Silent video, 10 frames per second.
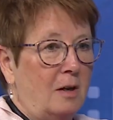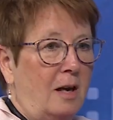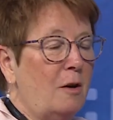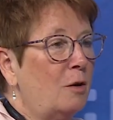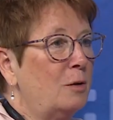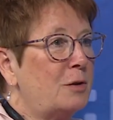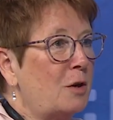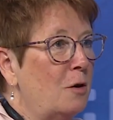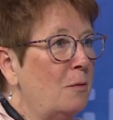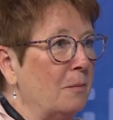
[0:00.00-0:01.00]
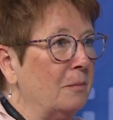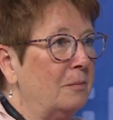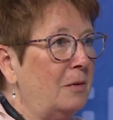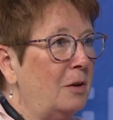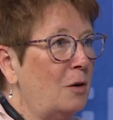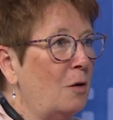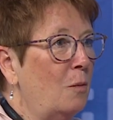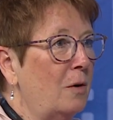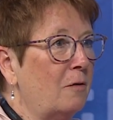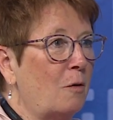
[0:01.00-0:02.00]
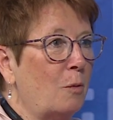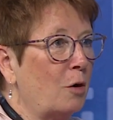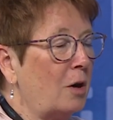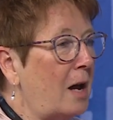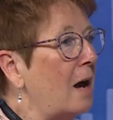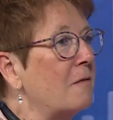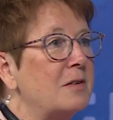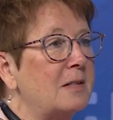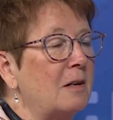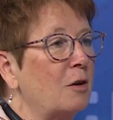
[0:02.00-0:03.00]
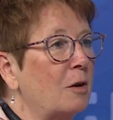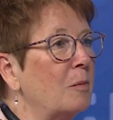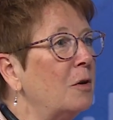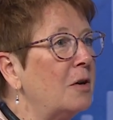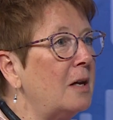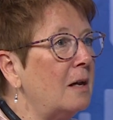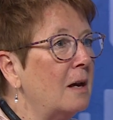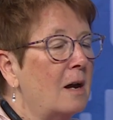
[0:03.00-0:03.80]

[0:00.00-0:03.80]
Care Close to Home. You know, we're going to have this in our community.